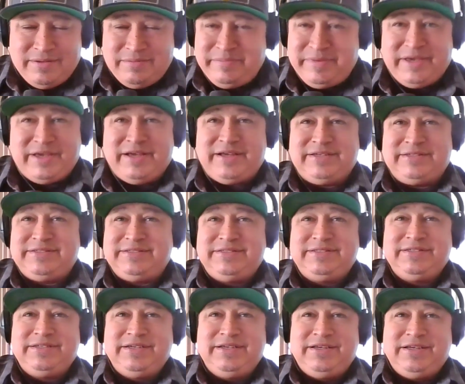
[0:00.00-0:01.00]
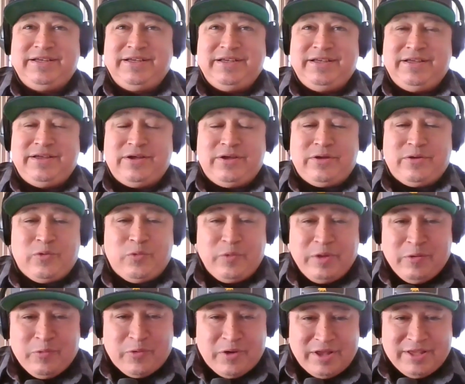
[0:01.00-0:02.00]
because
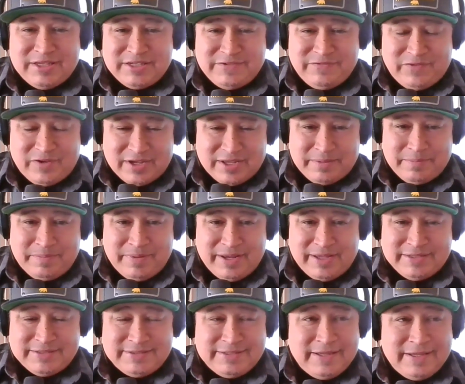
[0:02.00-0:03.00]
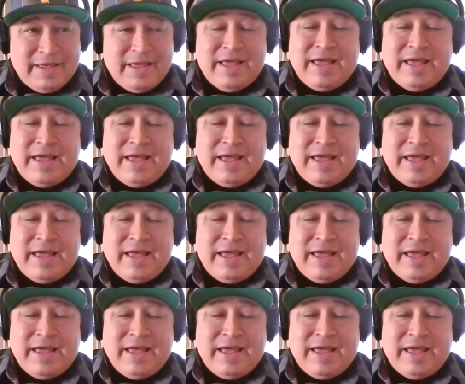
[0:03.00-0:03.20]
we run this fucking place.